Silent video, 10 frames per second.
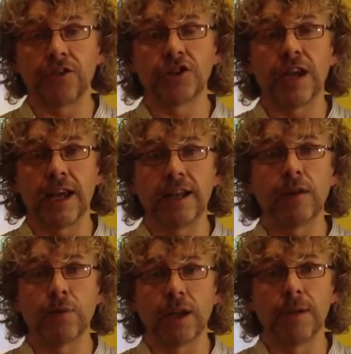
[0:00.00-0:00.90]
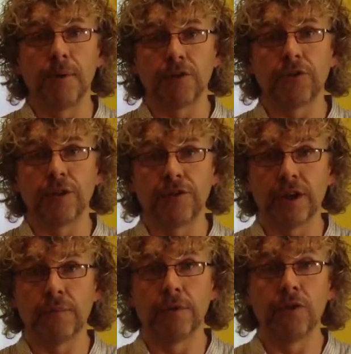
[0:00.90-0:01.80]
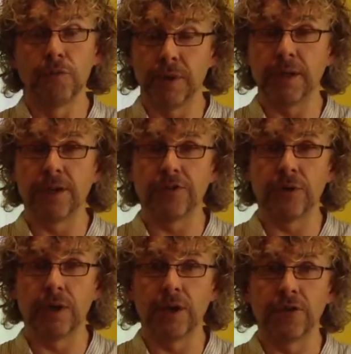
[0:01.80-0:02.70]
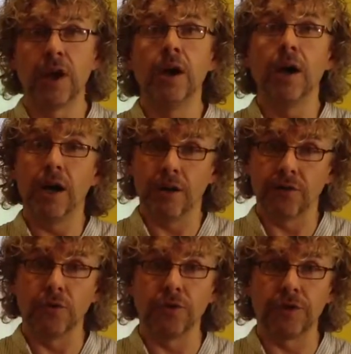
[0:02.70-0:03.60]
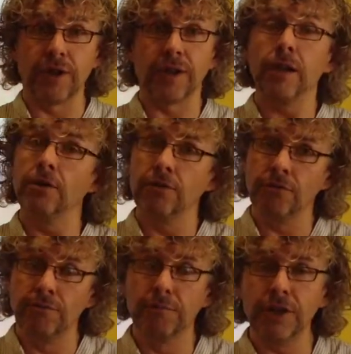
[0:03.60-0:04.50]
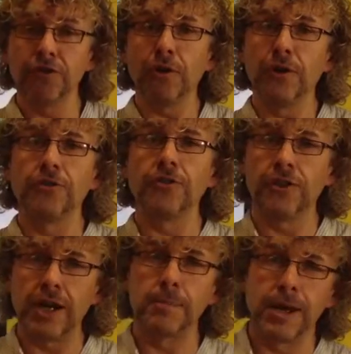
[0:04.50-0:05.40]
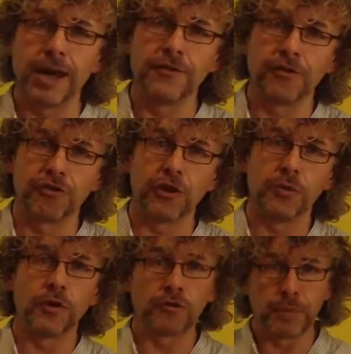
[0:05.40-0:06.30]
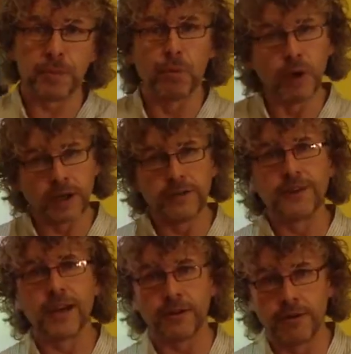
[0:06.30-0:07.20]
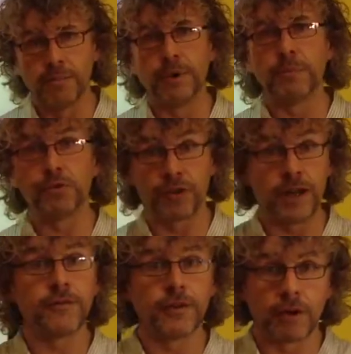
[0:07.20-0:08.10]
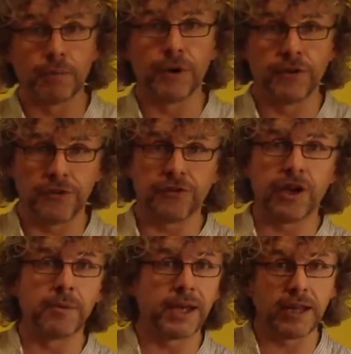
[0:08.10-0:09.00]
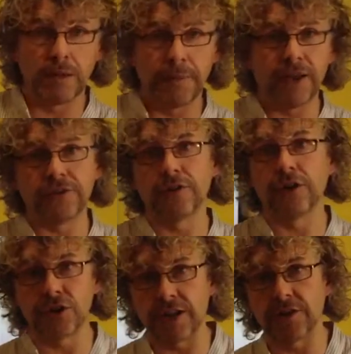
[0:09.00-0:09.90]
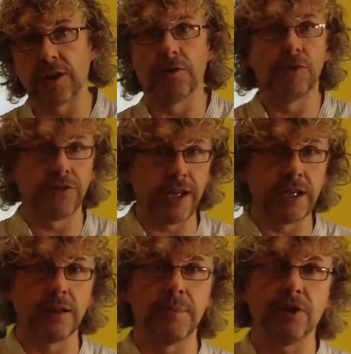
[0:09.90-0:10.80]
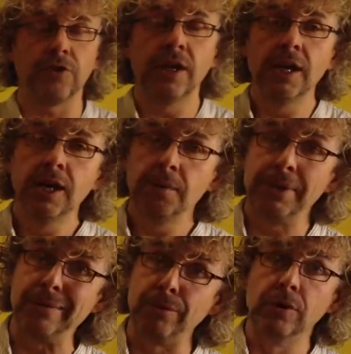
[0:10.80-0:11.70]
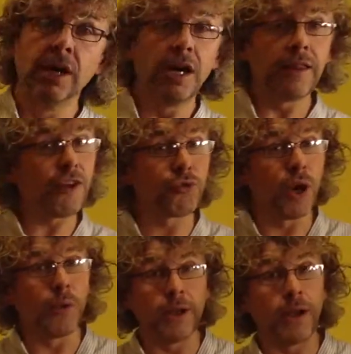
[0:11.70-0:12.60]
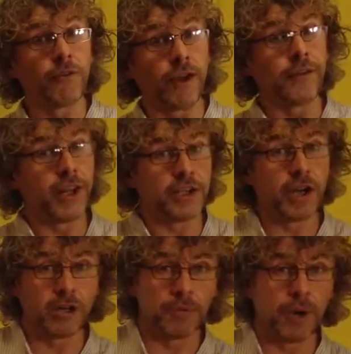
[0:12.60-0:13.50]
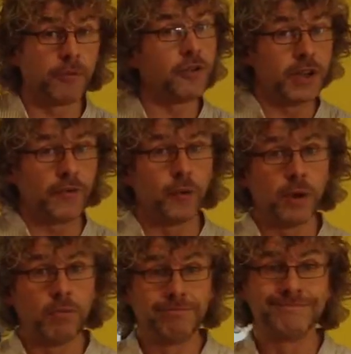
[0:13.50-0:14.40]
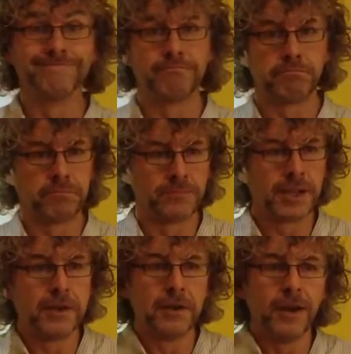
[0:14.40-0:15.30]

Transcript: that then gets shared equally amongst the team who've been there 2 years. And of course that brings up the desired behaviours that you want, people working together and people staying for long periods of time, getting the best and attracting and retaining the best people. And that's why we don't have an HR department and never will.